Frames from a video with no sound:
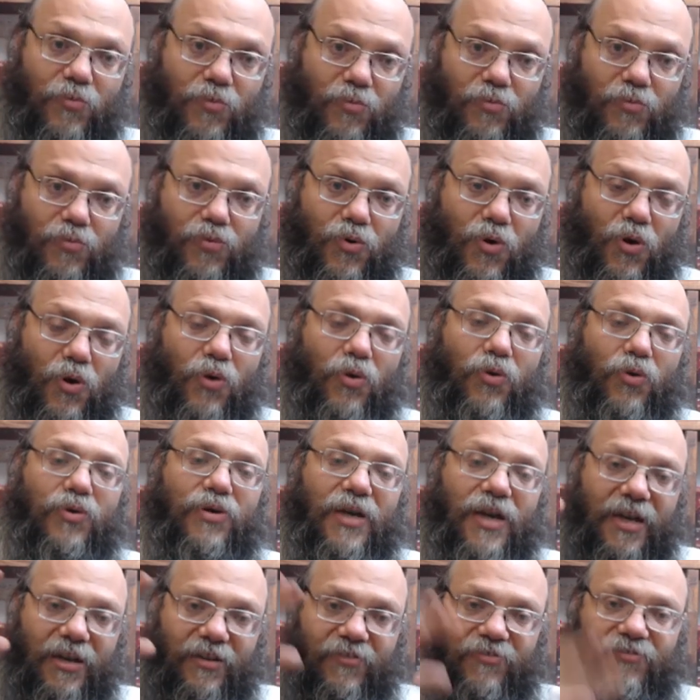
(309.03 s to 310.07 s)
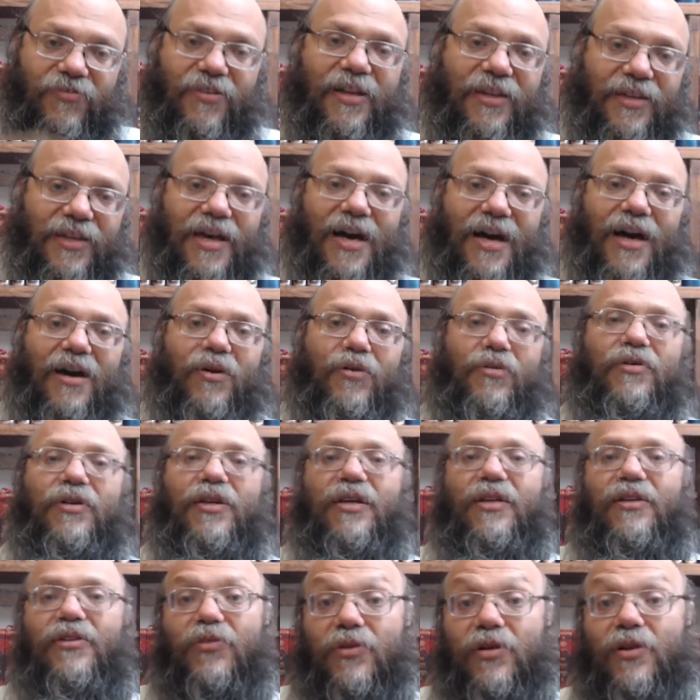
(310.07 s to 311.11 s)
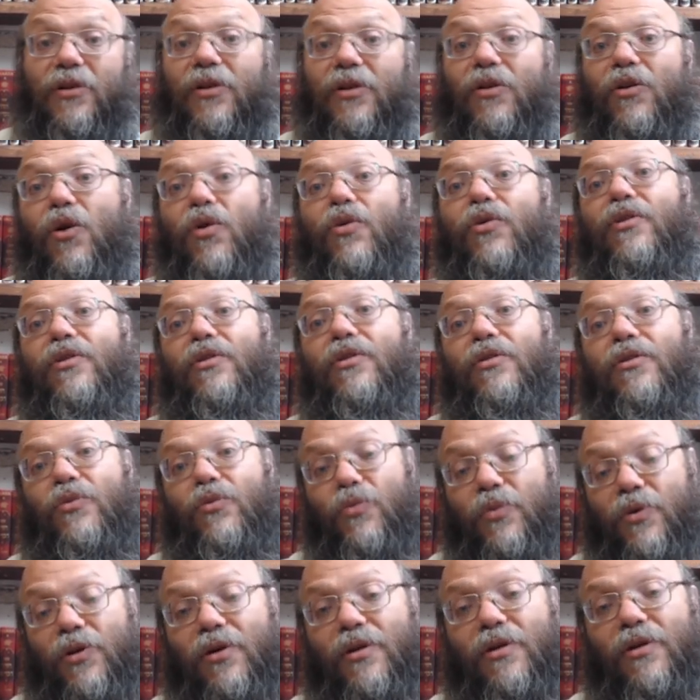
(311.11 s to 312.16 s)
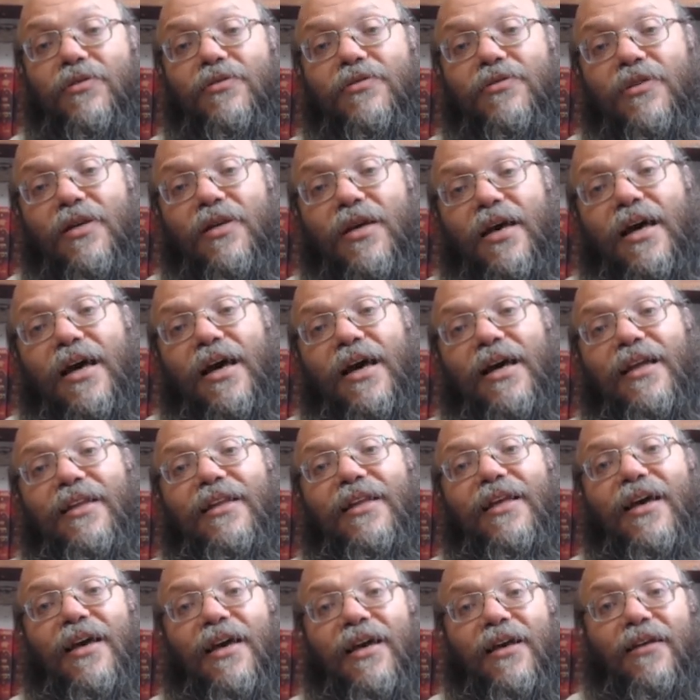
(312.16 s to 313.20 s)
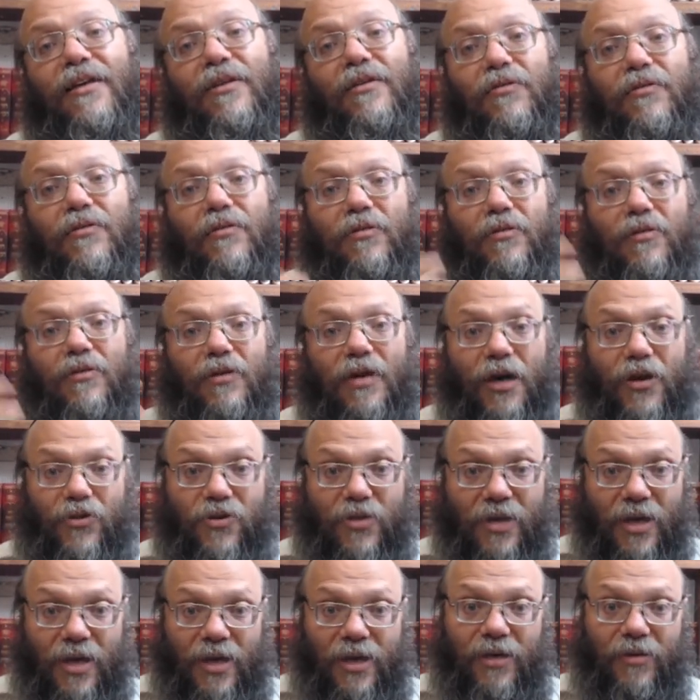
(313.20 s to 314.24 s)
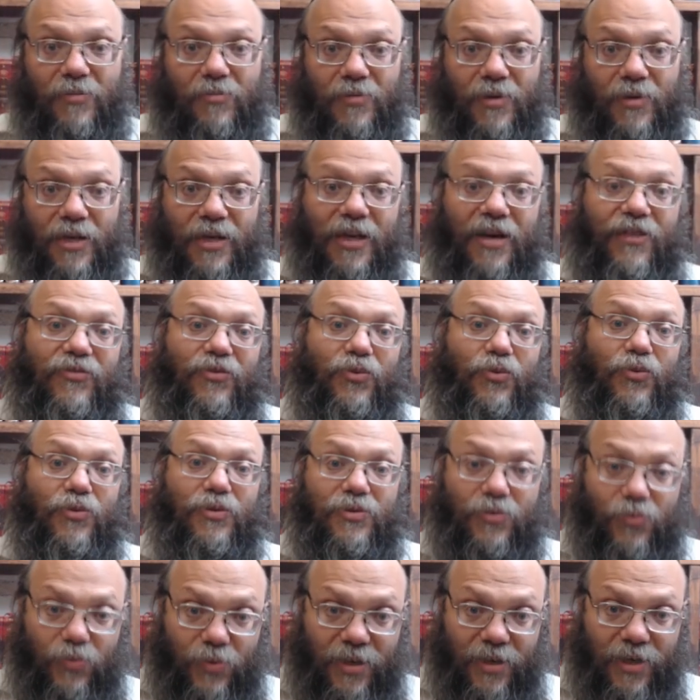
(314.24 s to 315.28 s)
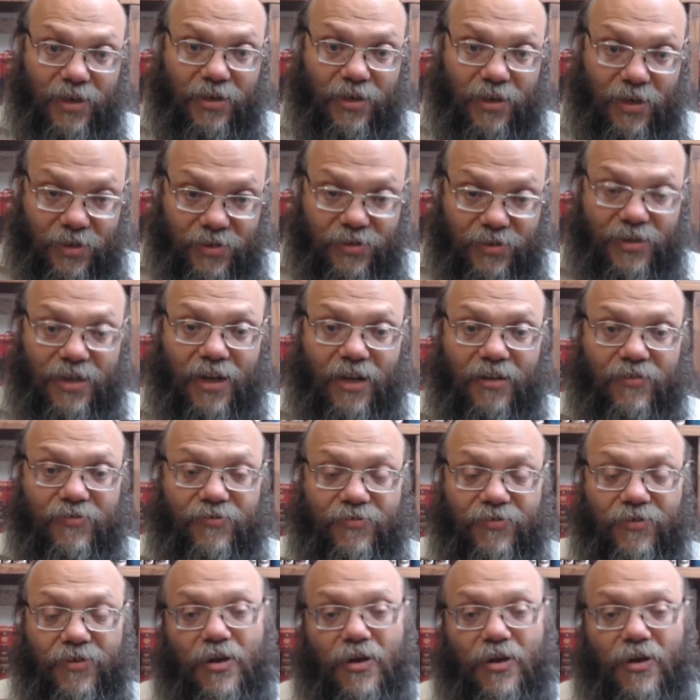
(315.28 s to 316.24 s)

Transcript: broke and fell down into the lower worlds, and then Hashem, and afterwards we ourselves,